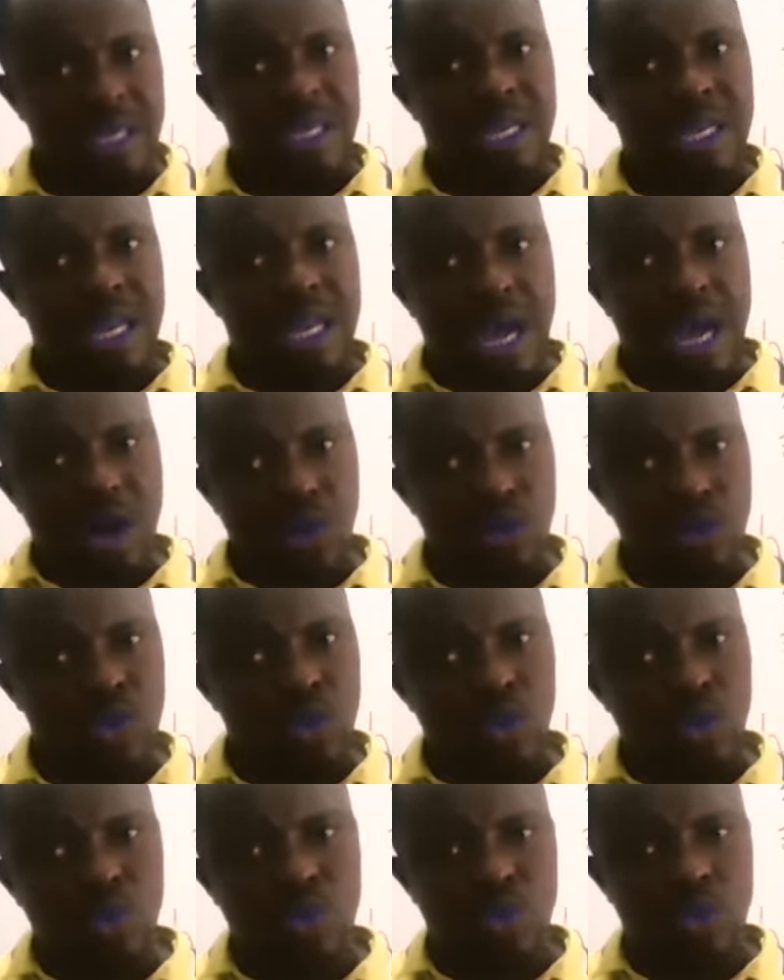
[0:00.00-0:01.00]
Now
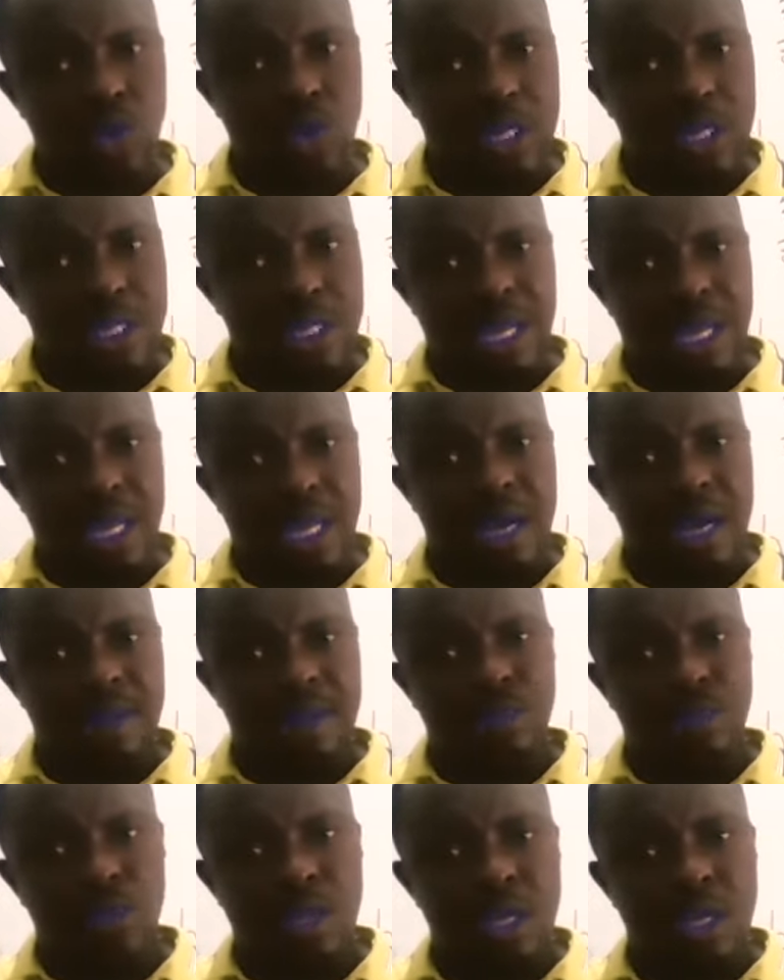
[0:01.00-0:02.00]
use
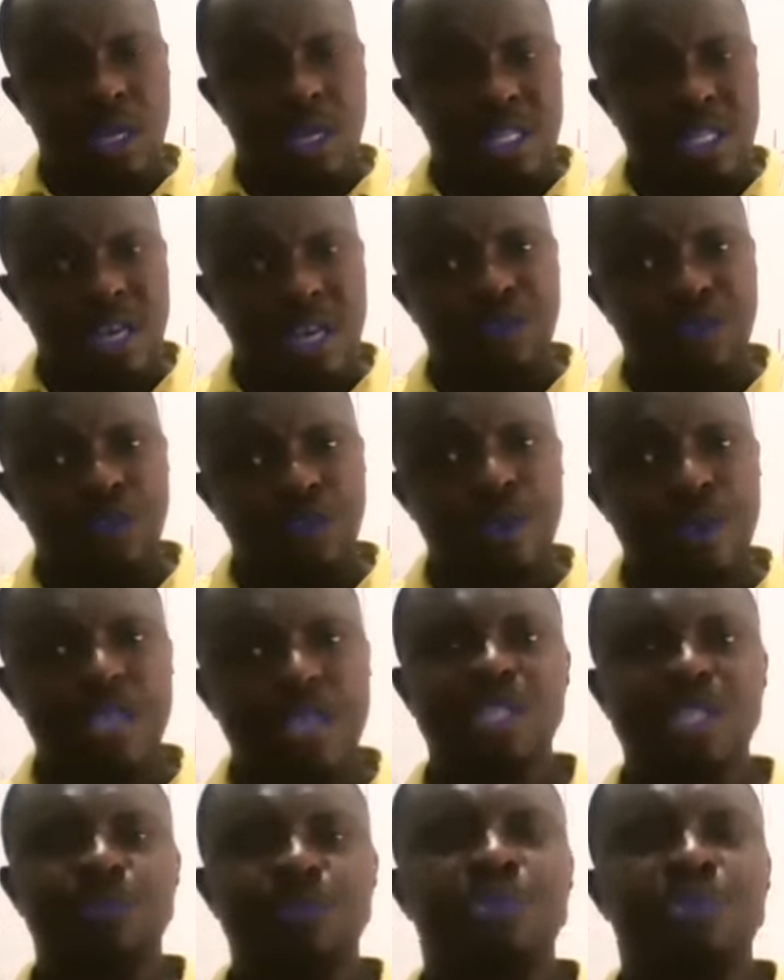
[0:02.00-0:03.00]
the
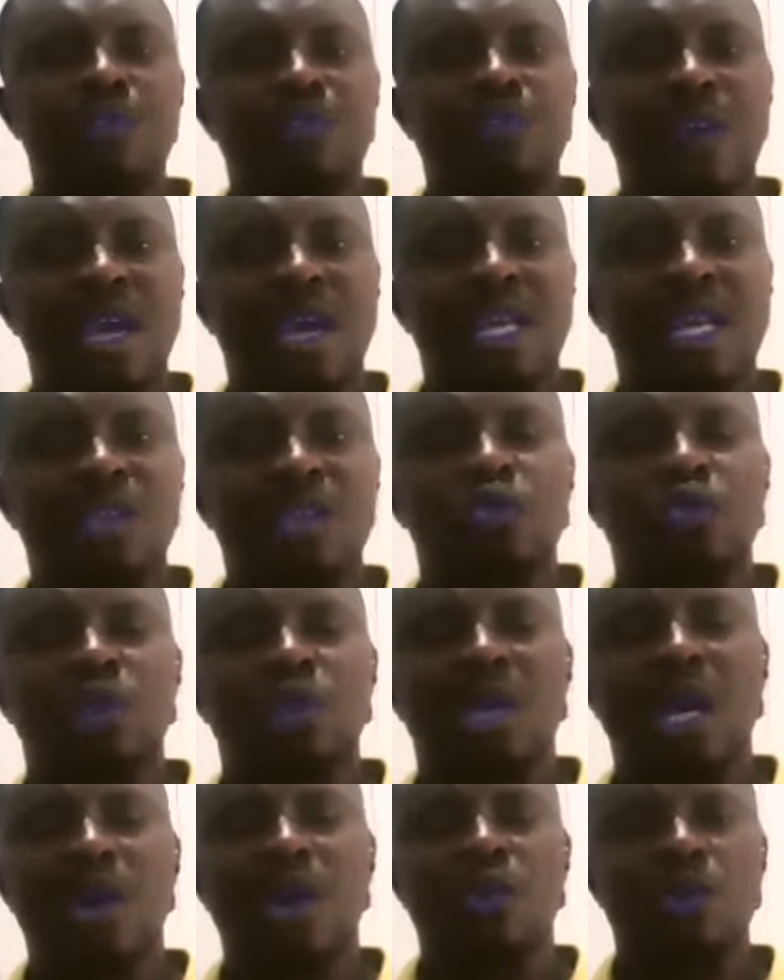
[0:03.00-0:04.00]
information provided to
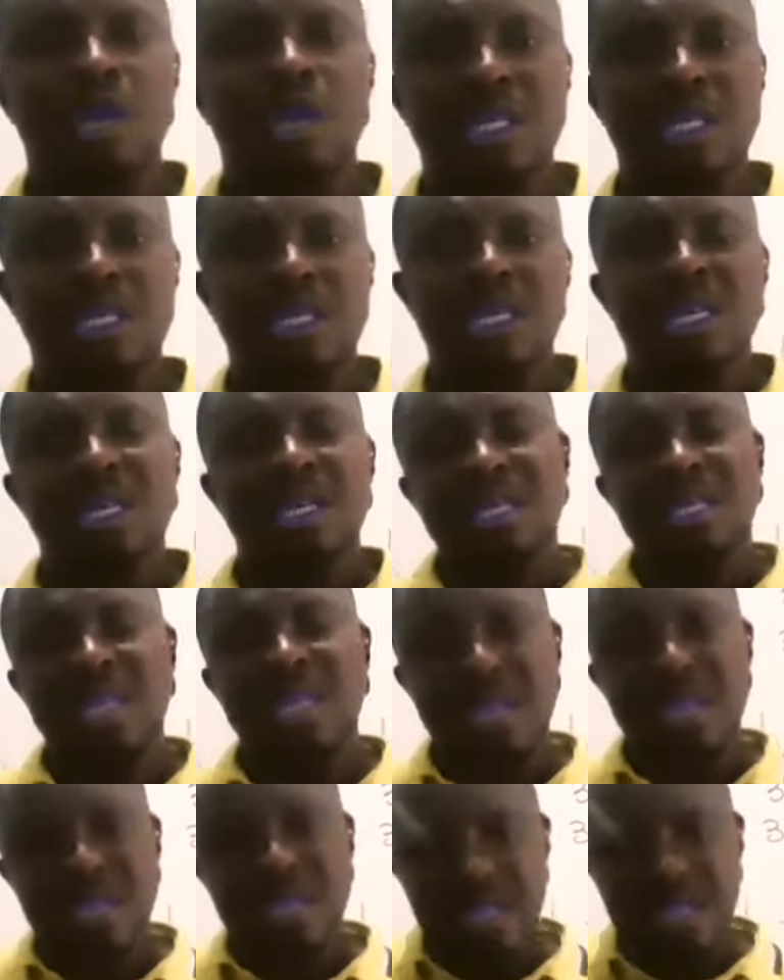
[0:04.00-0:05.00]
calculate
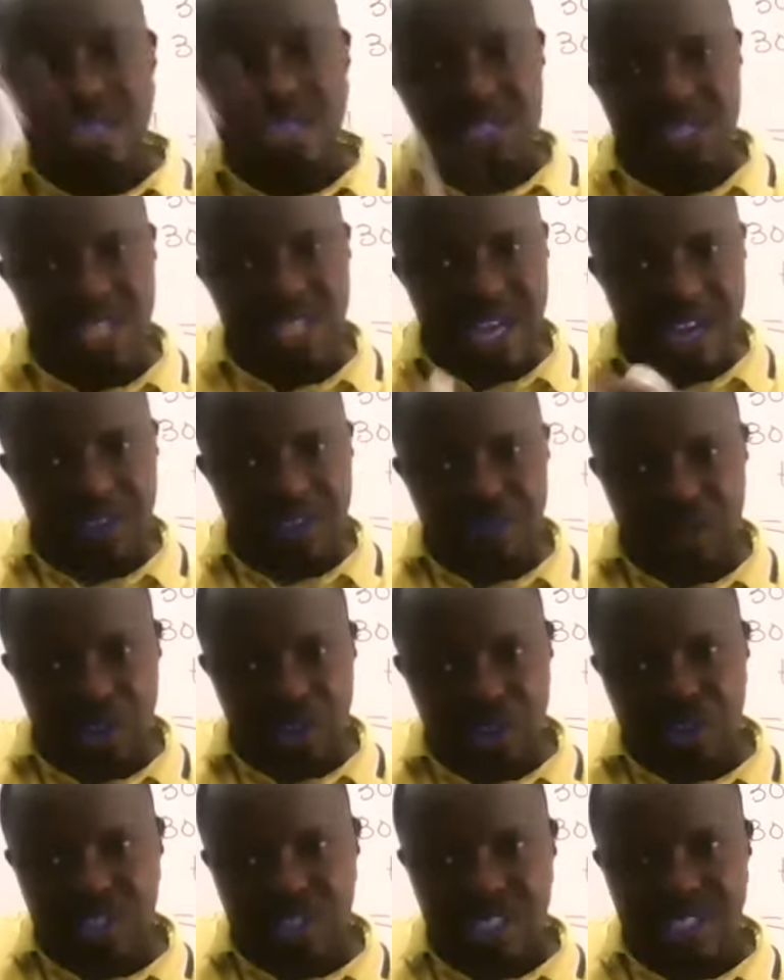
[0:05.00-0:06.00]
the initial
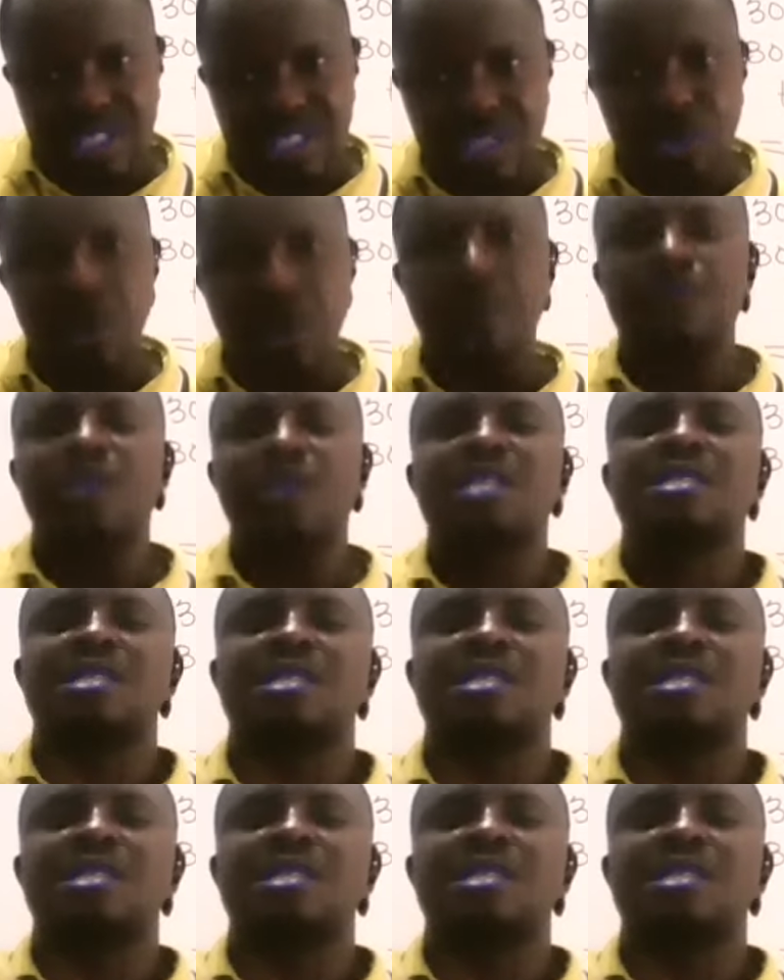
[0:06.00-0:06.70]
velocity of the